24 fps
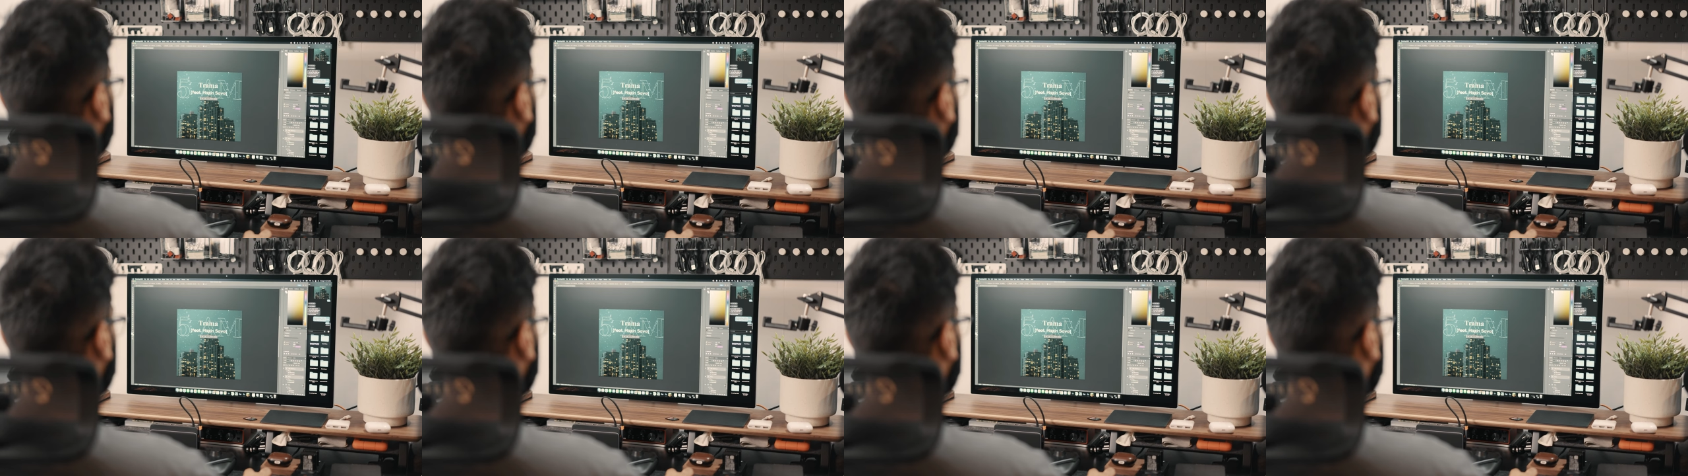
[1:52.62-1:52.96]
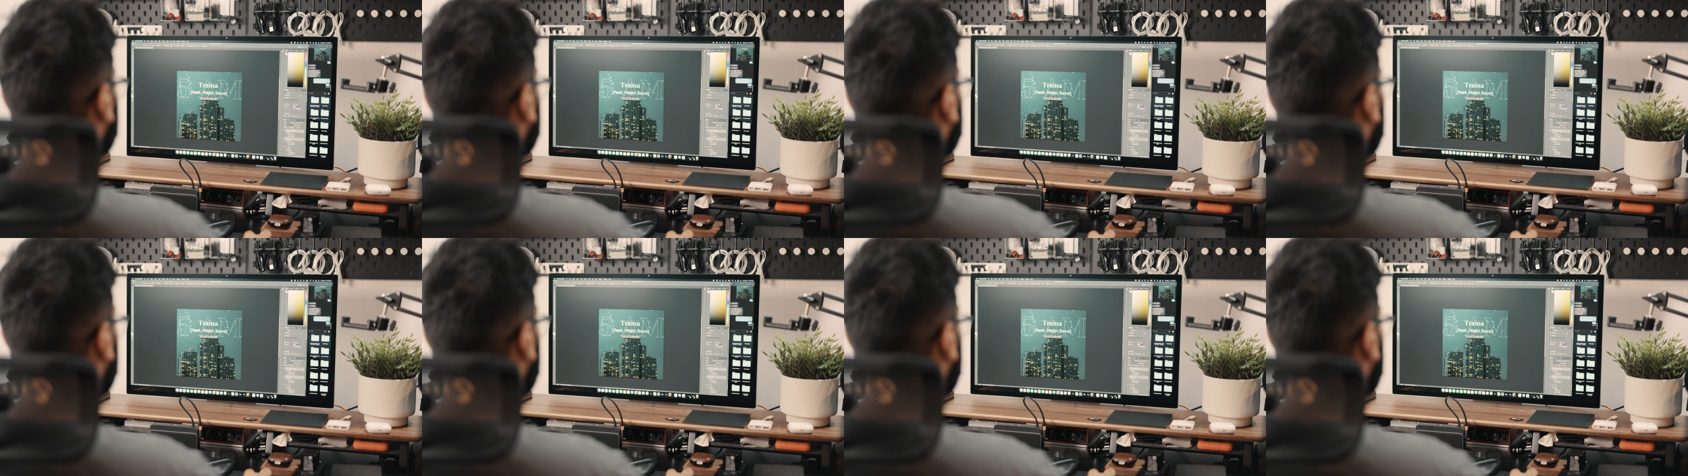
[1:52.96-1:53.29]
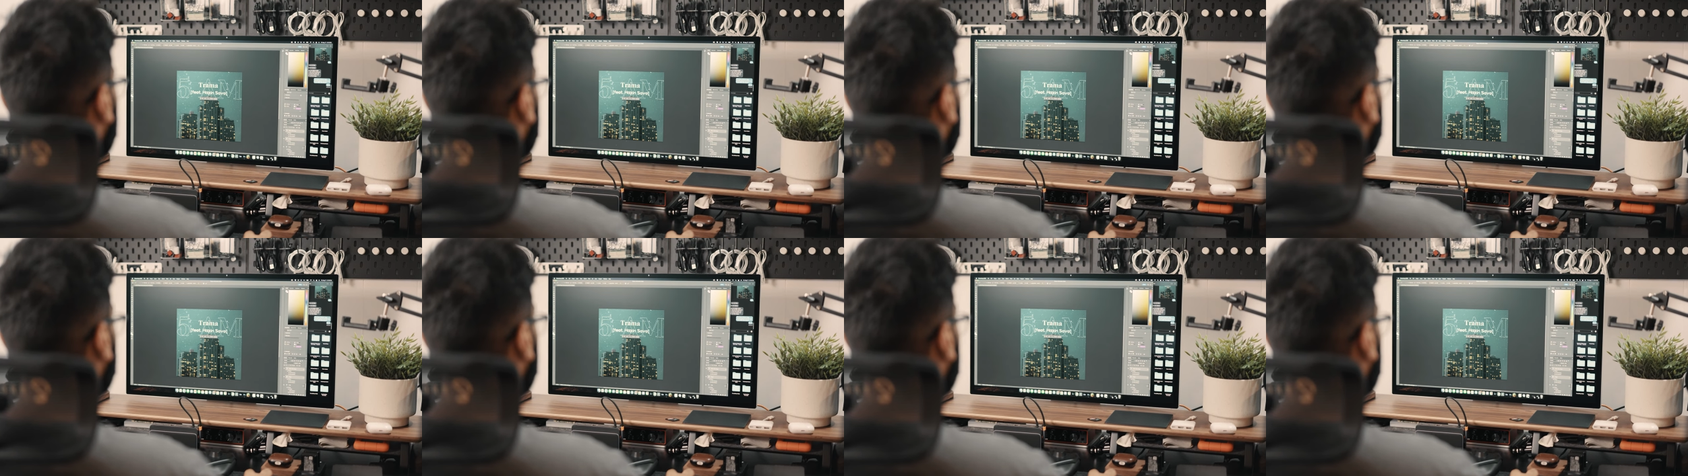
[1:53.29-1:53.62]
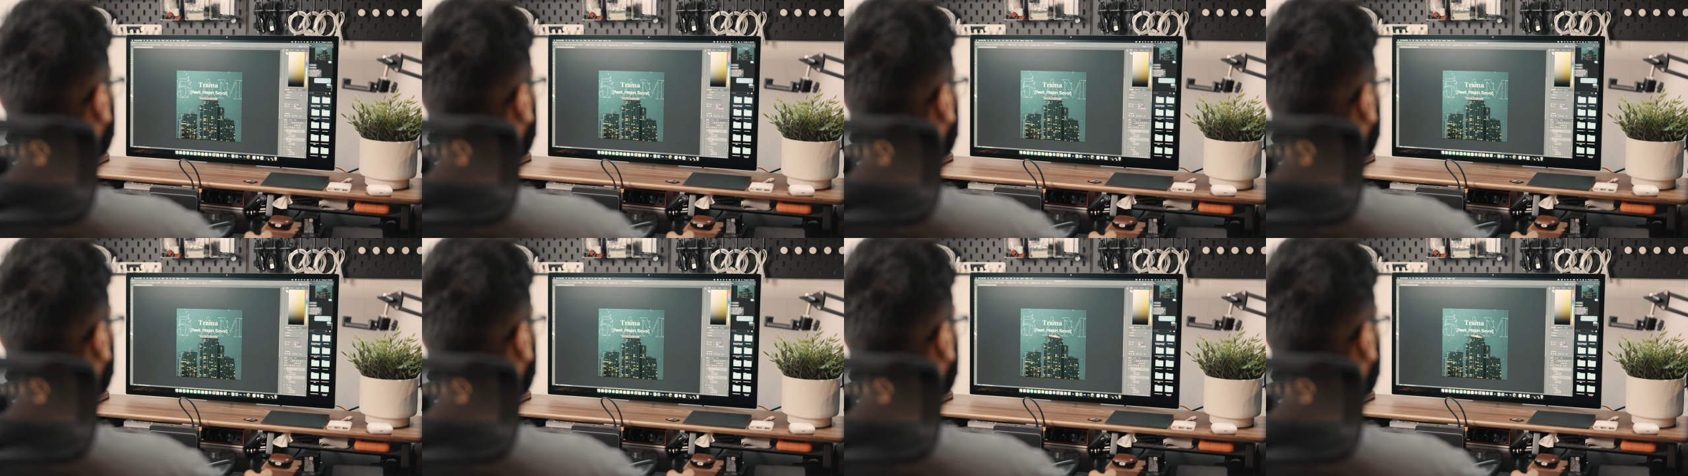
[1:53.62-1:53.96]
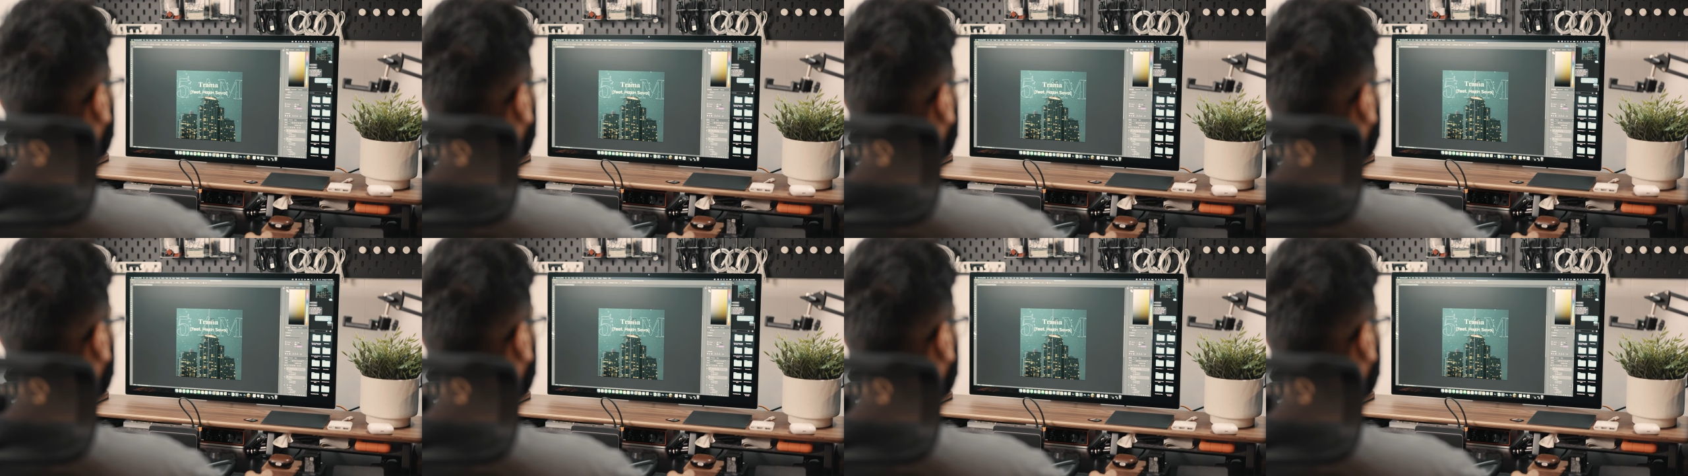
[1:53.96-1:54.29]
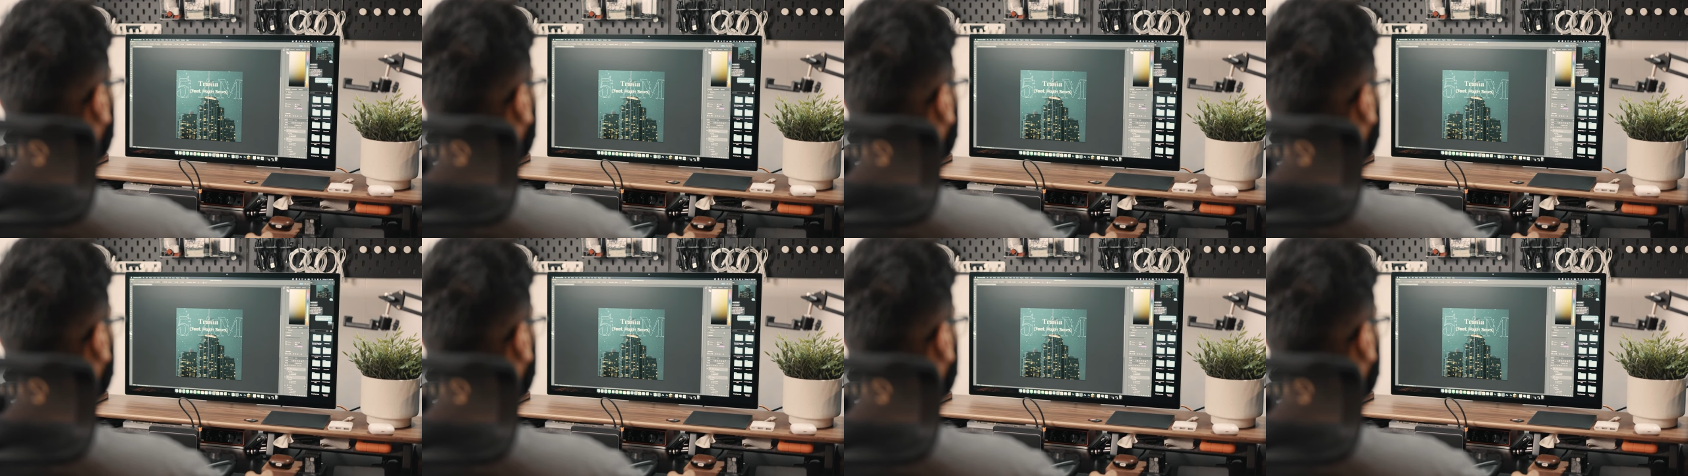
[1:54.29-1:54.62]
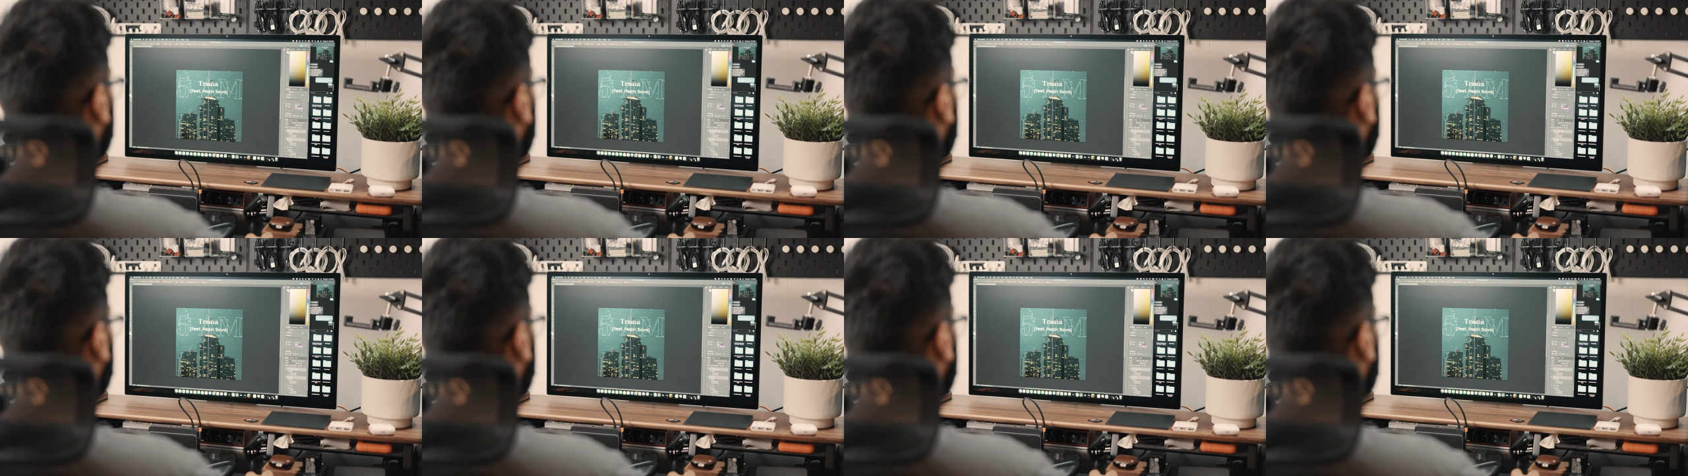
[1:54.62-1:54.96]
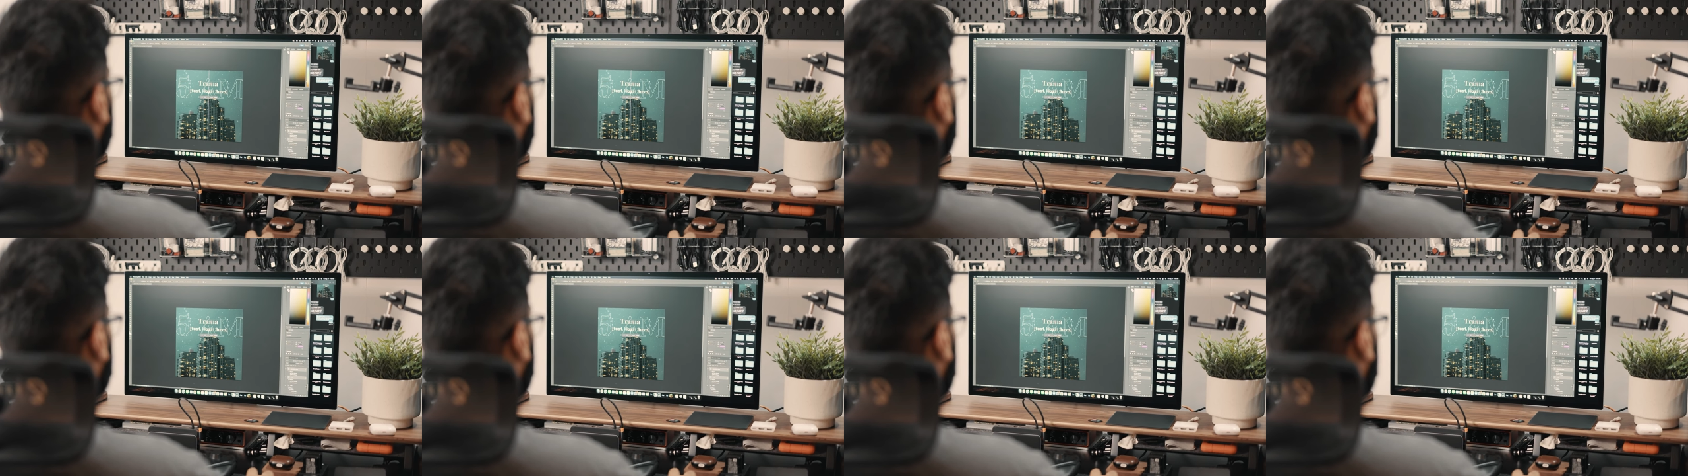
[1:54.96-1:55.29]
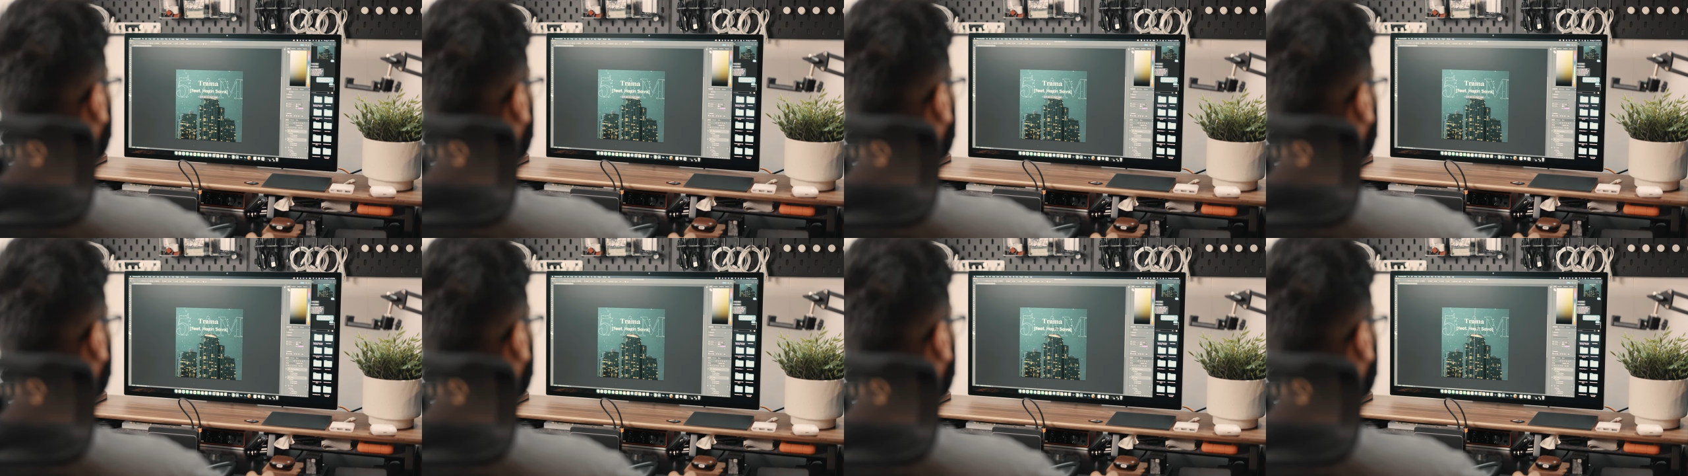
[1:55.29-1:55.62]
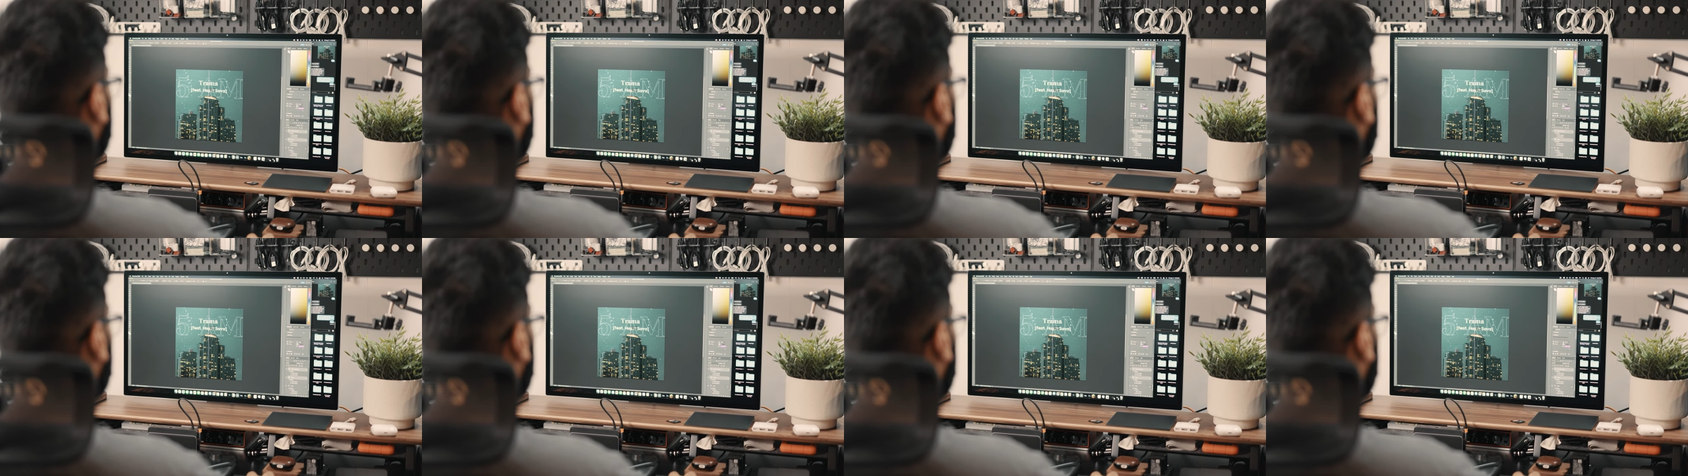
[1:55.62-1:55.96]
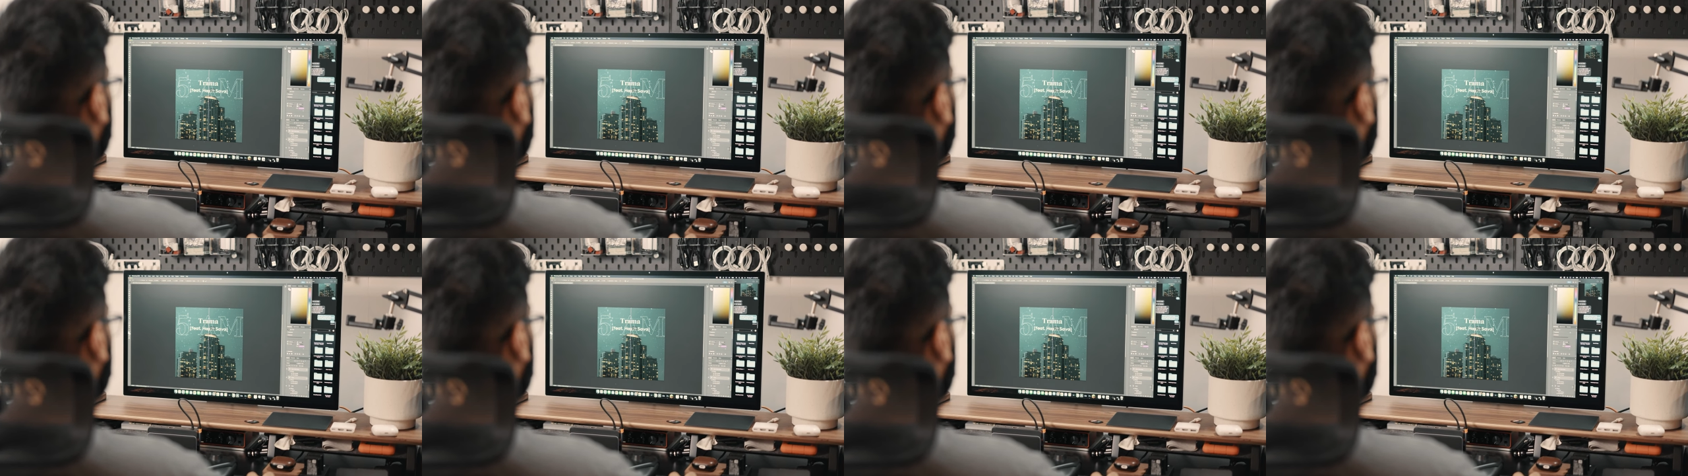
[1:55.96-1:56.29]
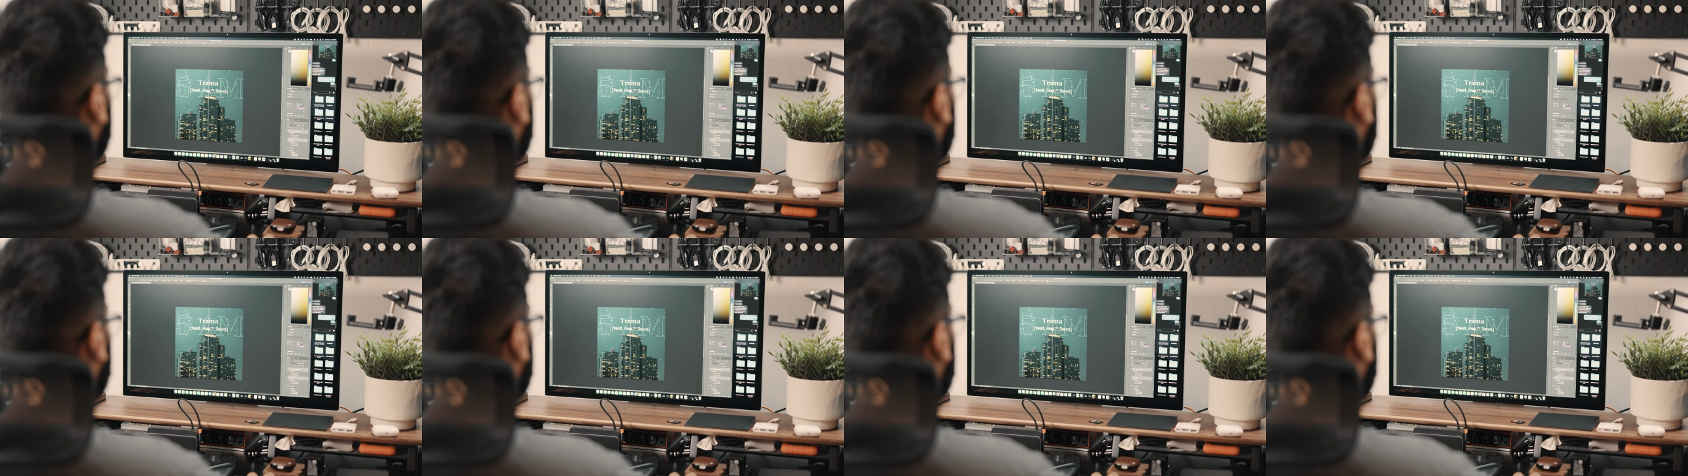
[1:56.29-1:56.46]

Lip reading: No face is visible, so there are no lips to read.